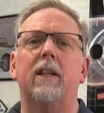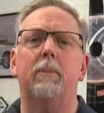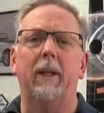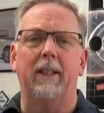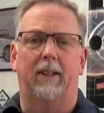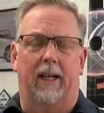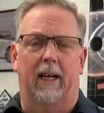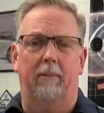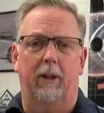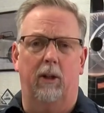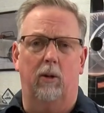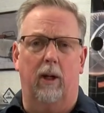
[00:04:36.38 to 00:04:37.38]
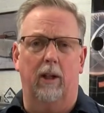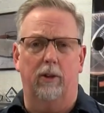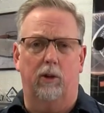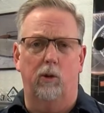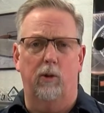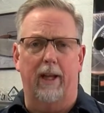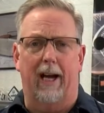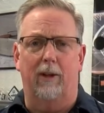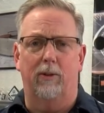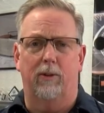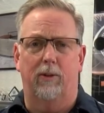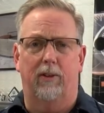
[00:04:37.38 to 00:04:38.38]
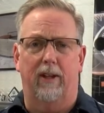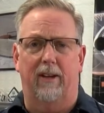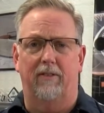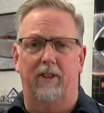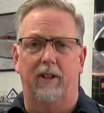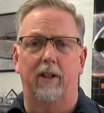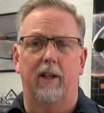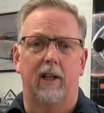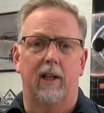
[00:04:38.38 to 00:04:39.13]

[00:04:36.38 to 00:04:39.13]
the meantime, he acquired a 2007